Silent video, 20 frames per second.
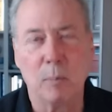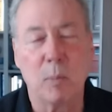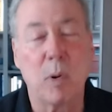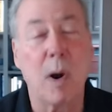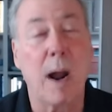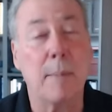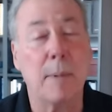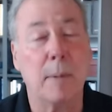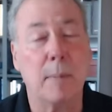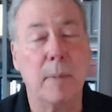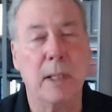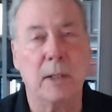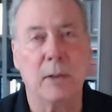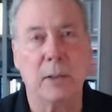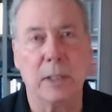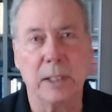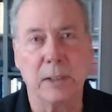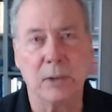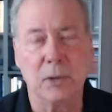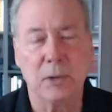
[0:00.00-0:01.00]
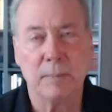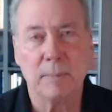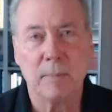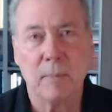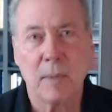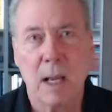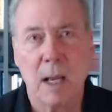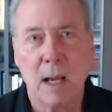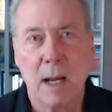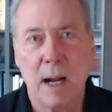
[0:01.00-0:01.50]
probabilities,
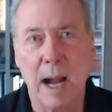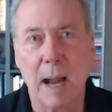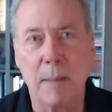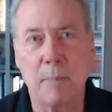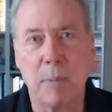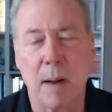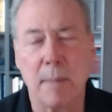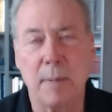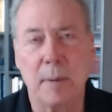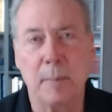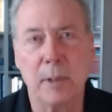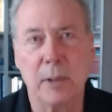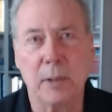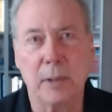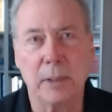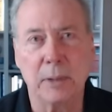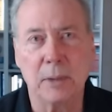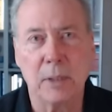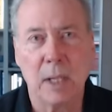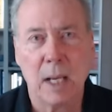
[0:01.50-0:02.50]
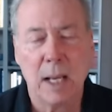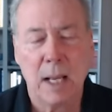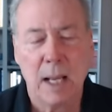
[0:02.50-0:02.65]
high probabilities.